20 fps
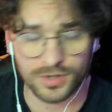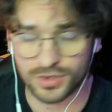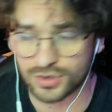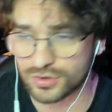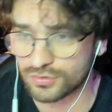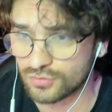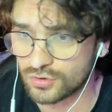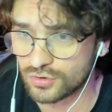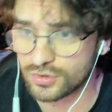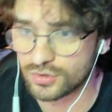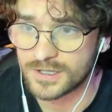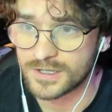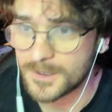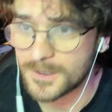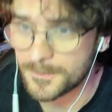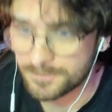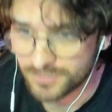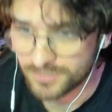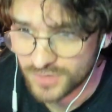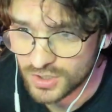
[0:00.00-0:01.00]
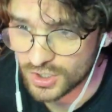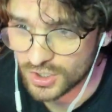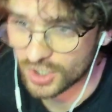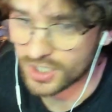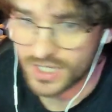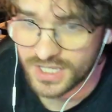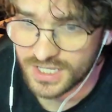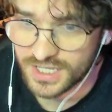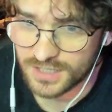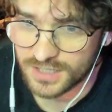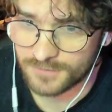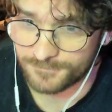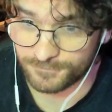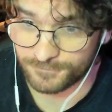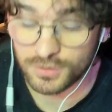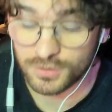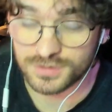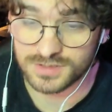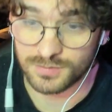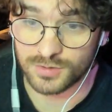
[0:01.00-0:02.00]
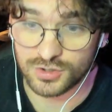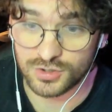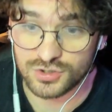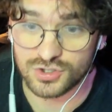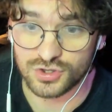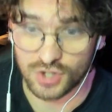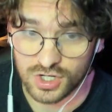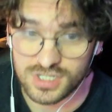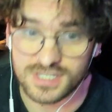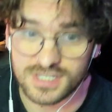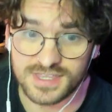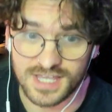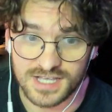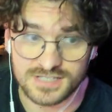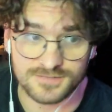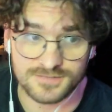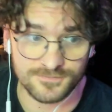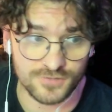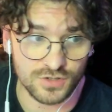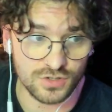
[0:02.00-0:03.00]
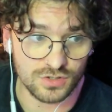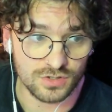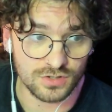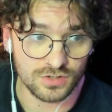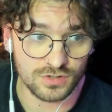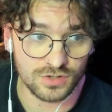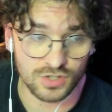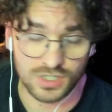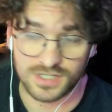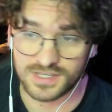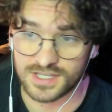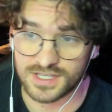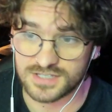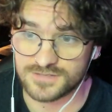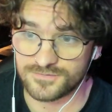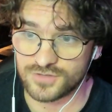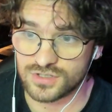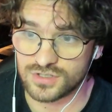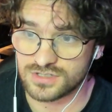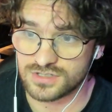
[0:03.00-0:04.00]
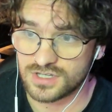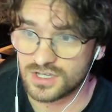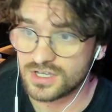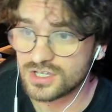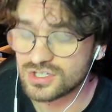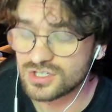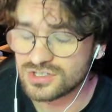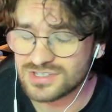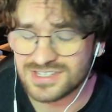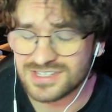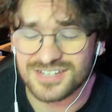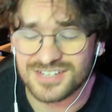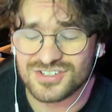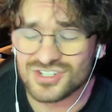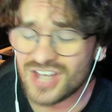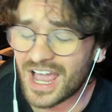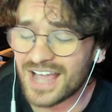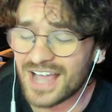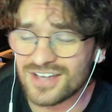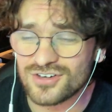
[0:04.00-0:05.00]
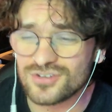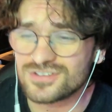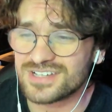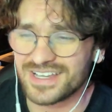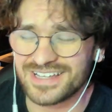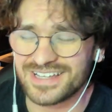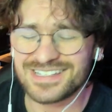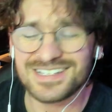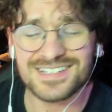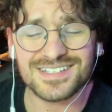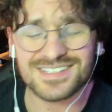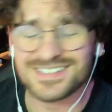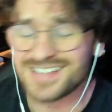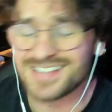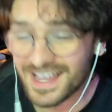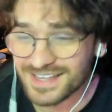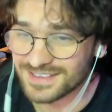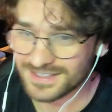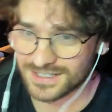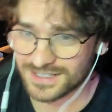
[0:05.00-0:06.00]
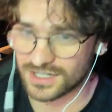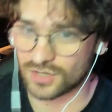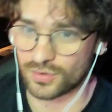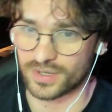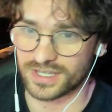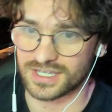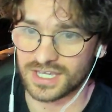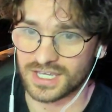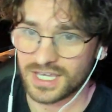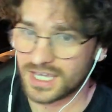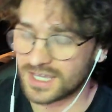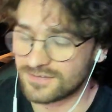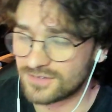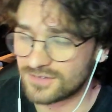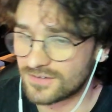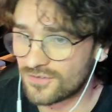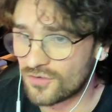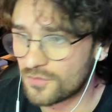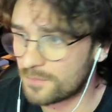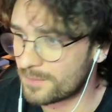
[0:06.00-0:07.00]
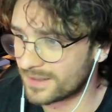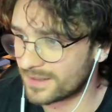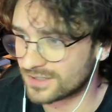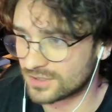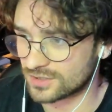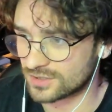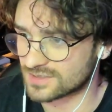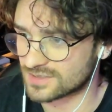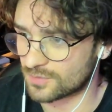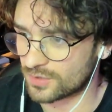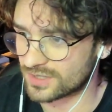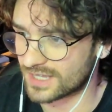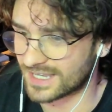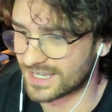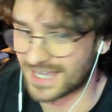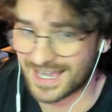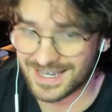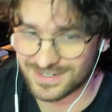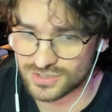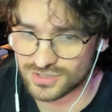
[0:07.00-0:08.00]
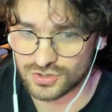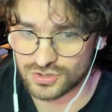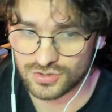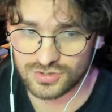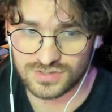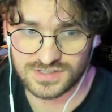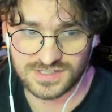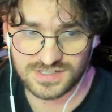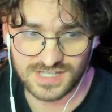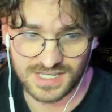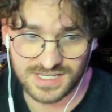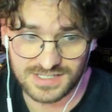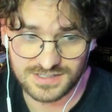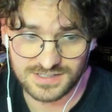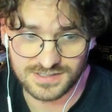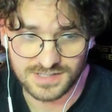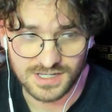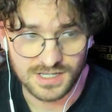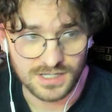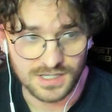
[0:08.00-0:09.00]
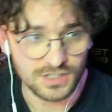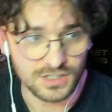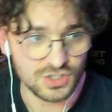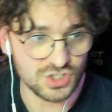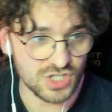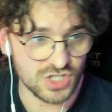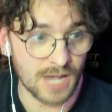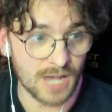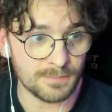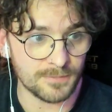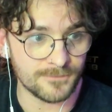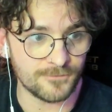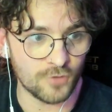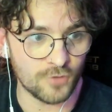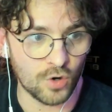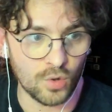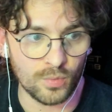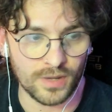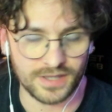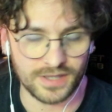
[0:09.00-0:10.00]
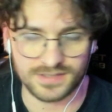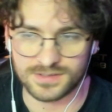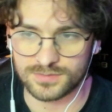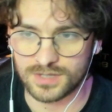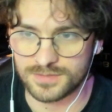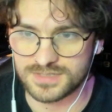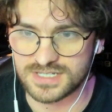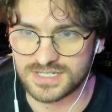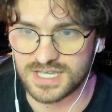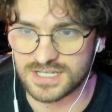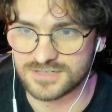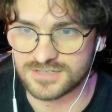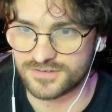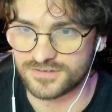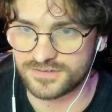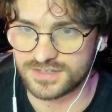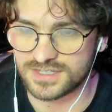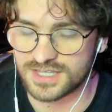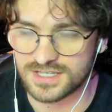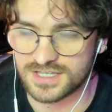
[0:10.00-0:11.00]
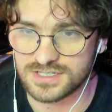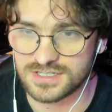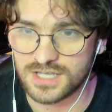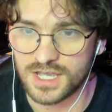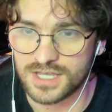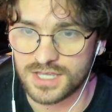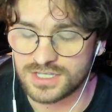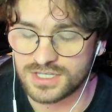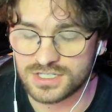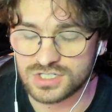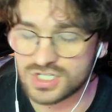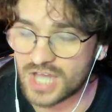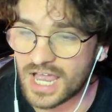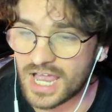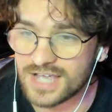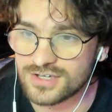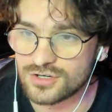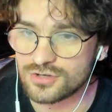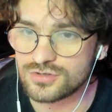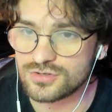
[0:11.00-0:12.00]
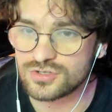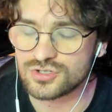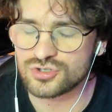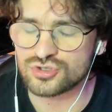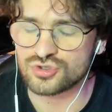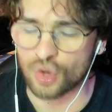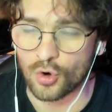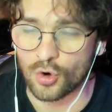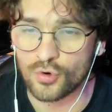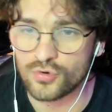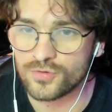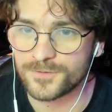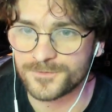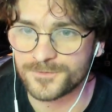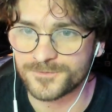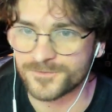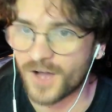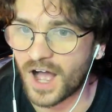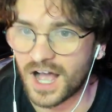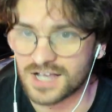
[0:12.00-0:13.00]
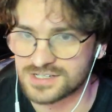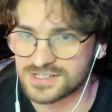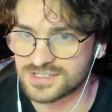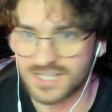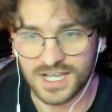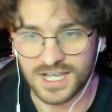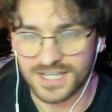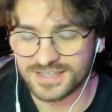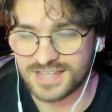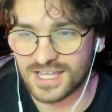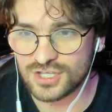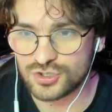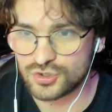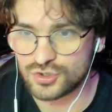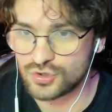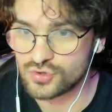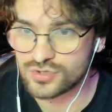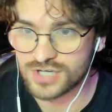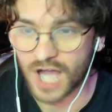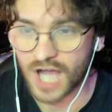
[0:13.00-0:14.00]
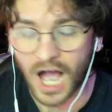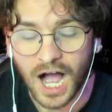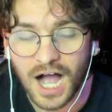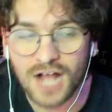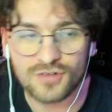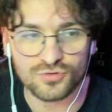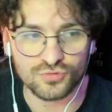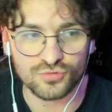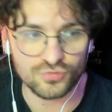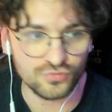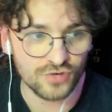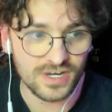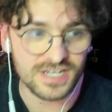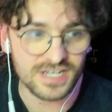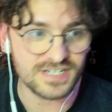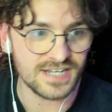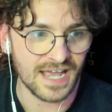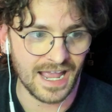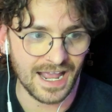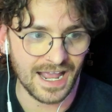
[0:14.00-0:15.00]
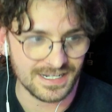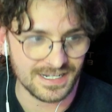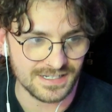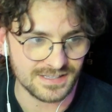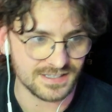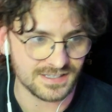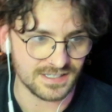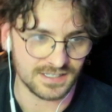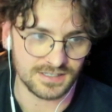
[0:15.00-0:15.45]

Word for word: through, you know, for someone who's 30,000 view, 30,000 views, the chat goes insanely quick. If you've ever been on someone like XQC's chat before, where sometimes he has 50,000, the chat goes so fast that you can't read anything.